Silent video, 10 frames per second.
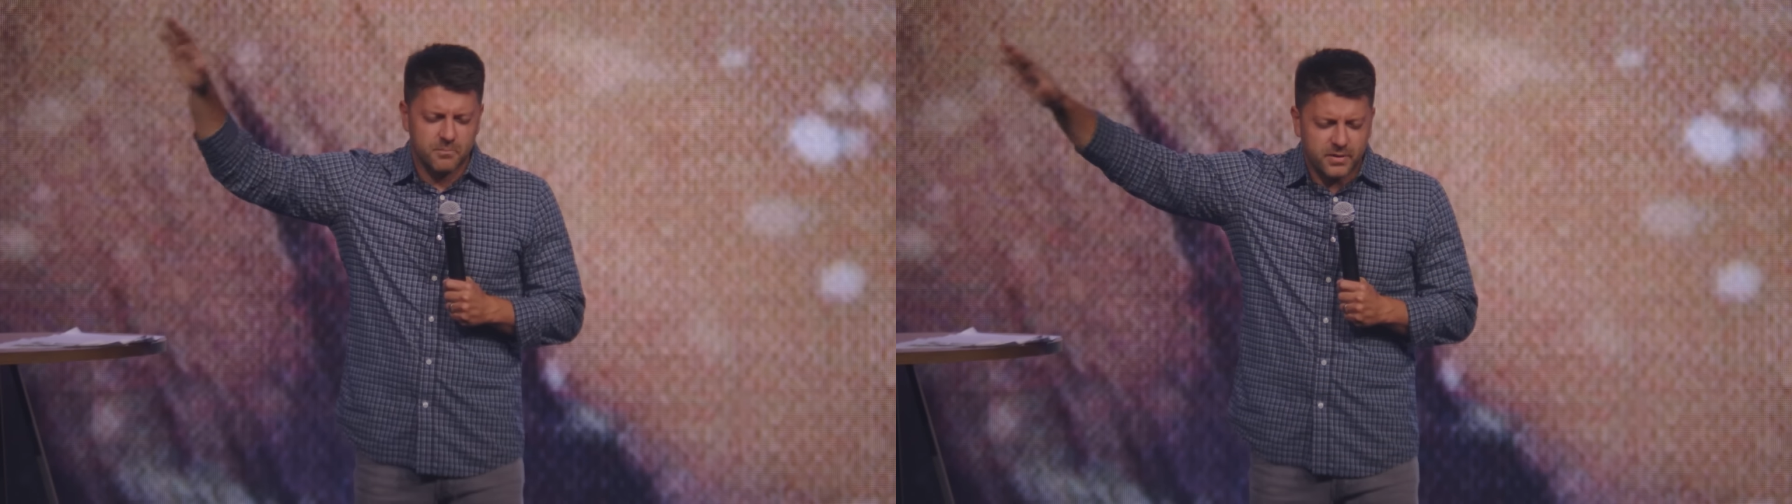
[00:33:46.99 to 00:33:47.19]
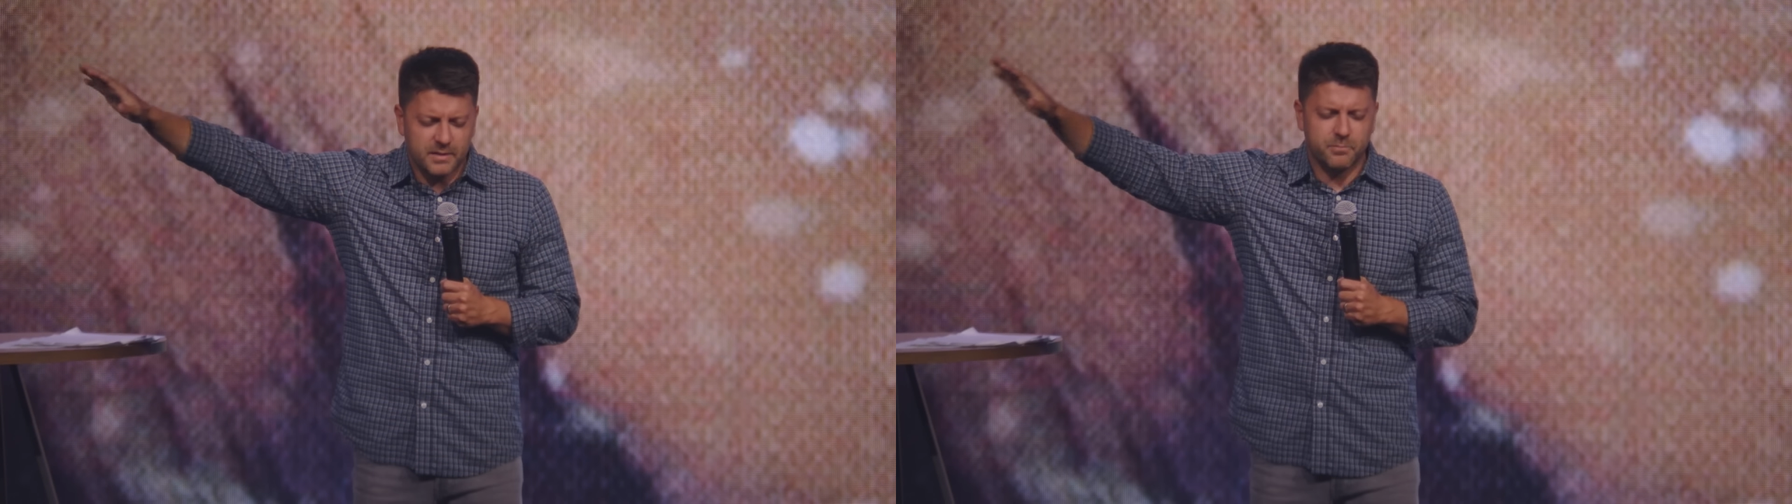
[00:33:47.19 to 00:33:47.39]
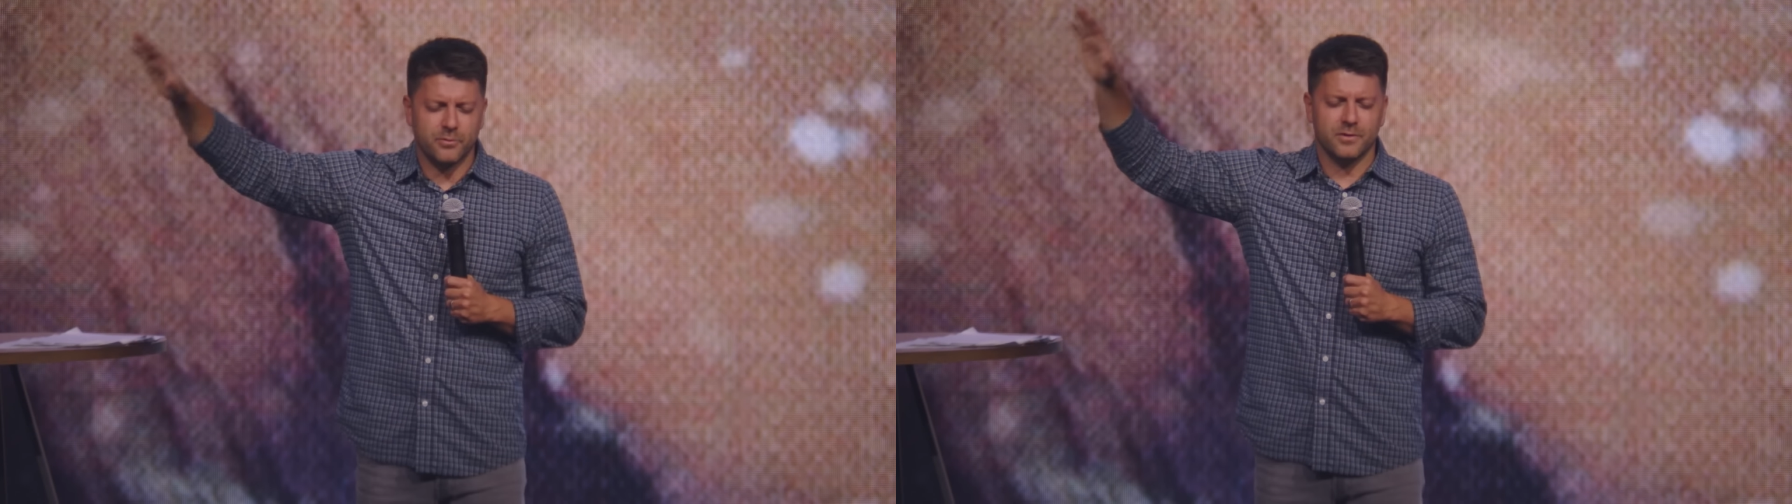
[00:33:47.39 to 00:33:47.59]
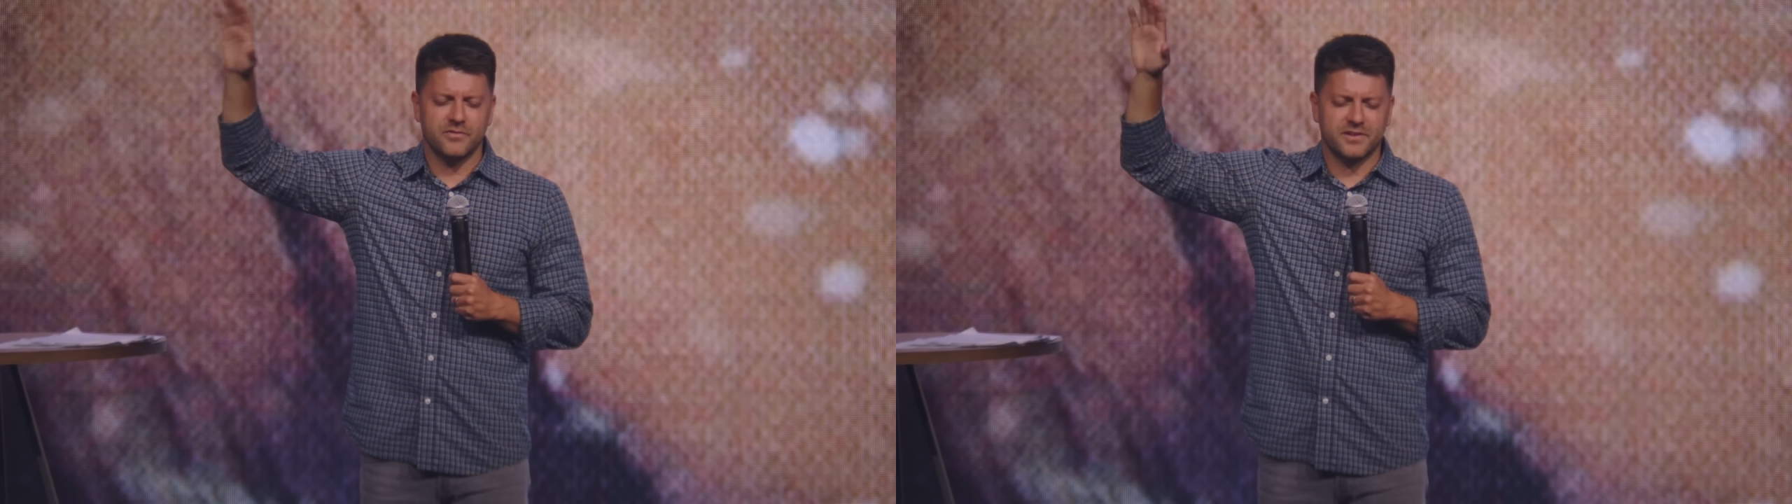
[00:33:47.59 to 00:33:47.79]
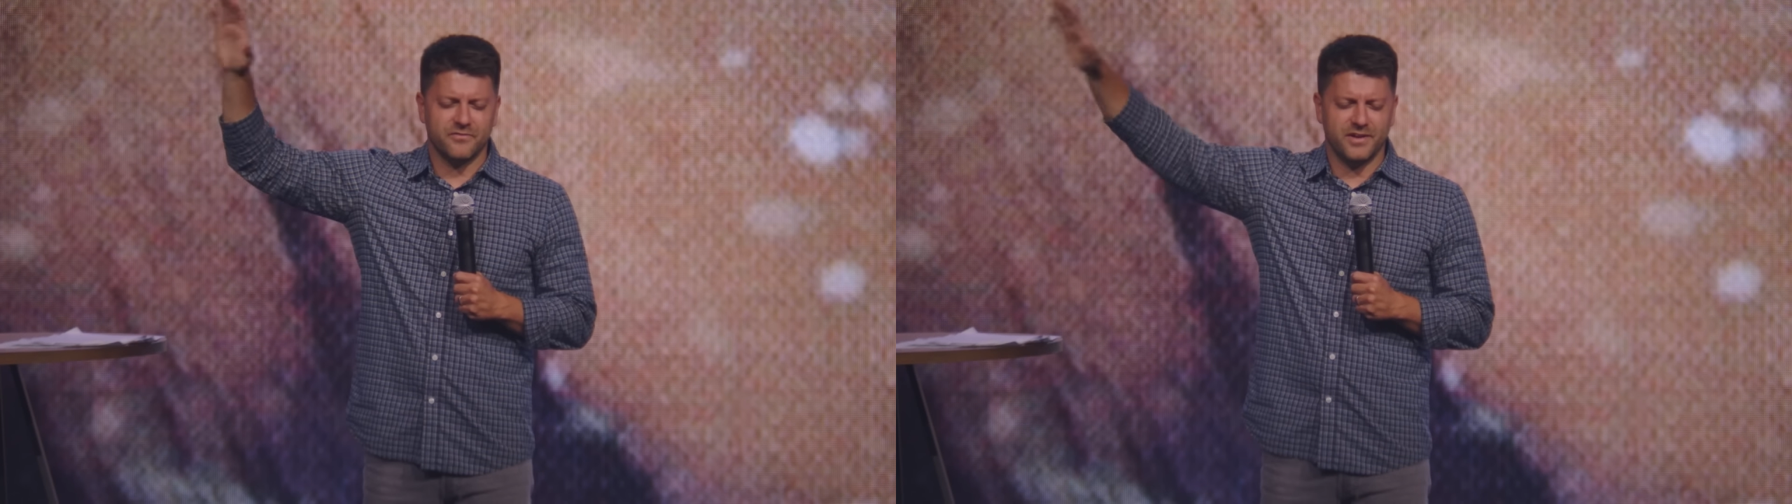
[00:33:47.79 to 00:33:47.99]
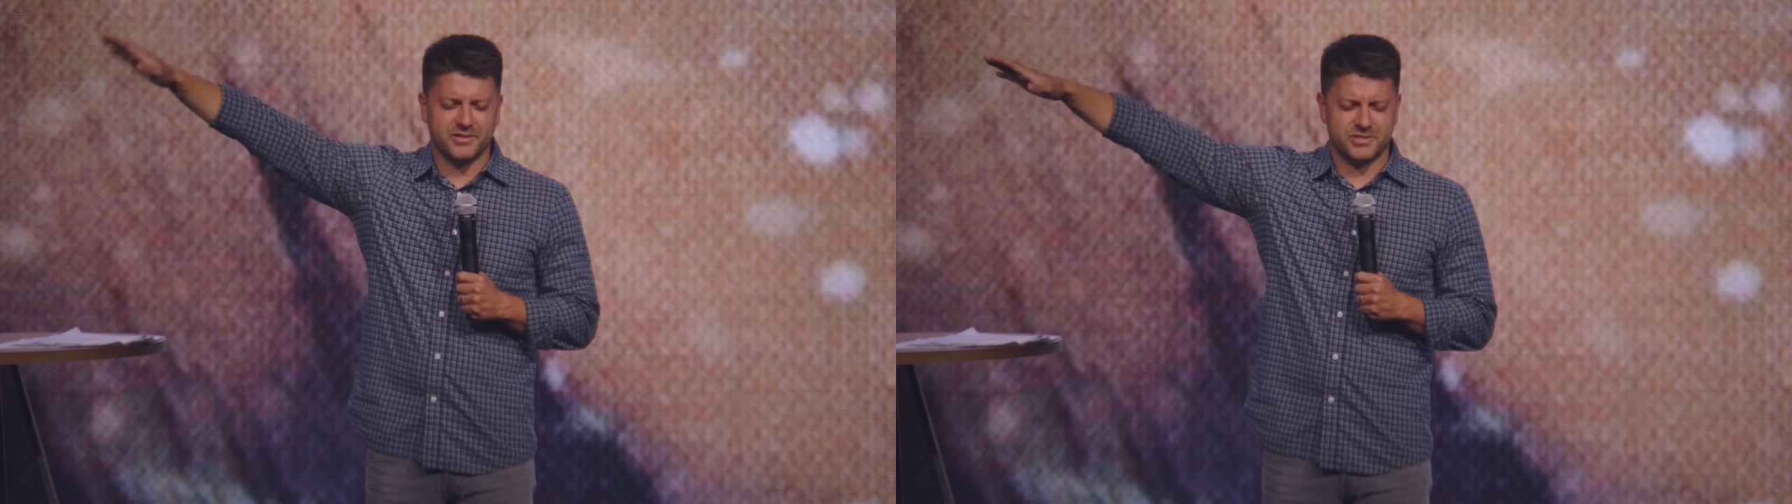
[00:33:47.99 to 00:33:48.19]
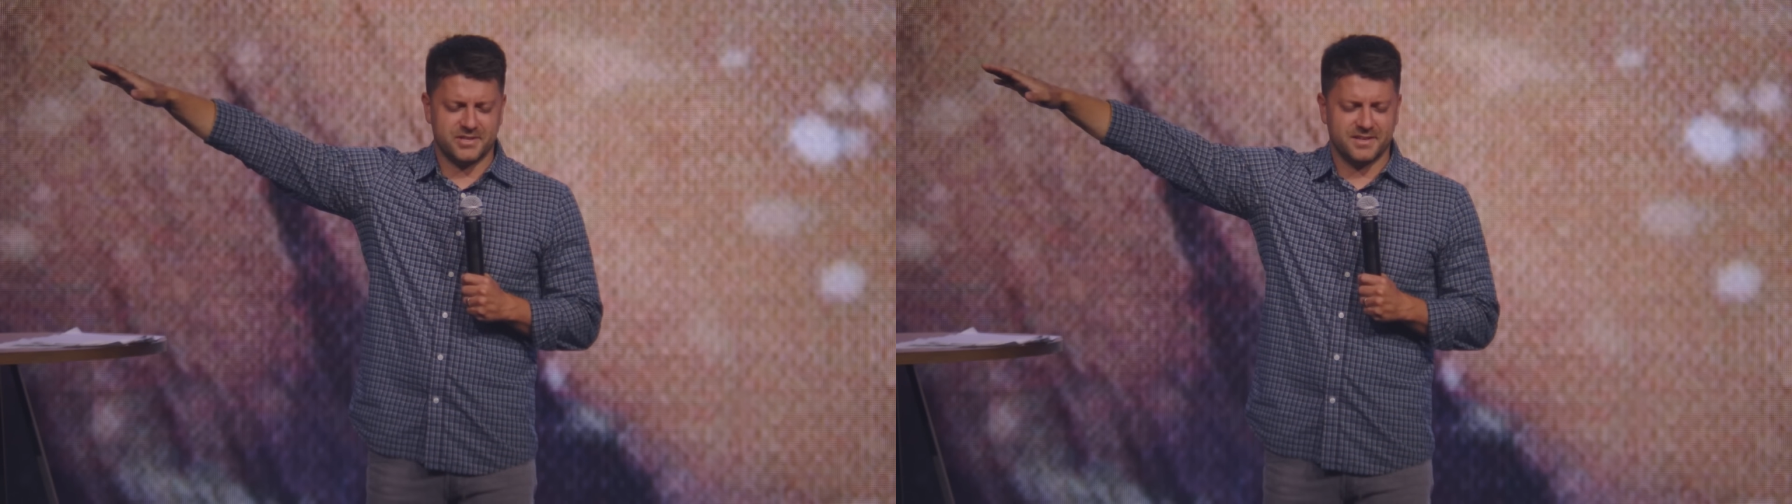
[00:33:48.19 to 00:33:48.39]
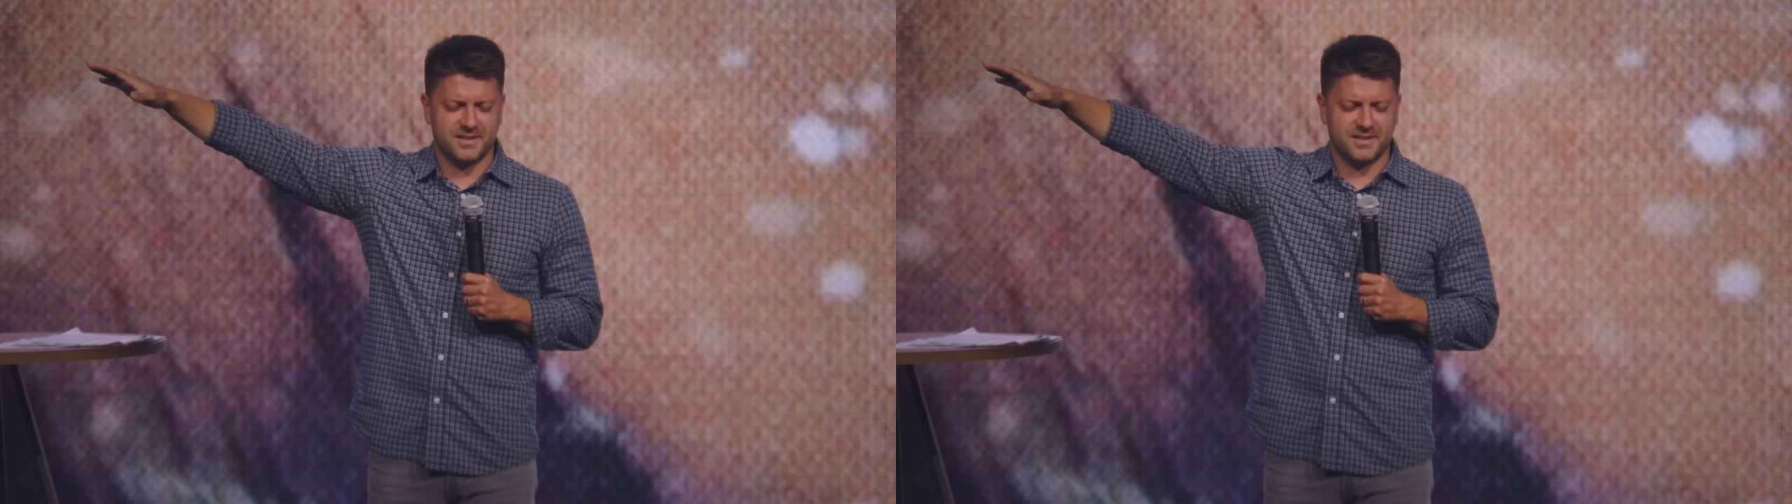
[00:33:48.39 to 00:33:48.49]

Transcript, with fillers: people of conviction?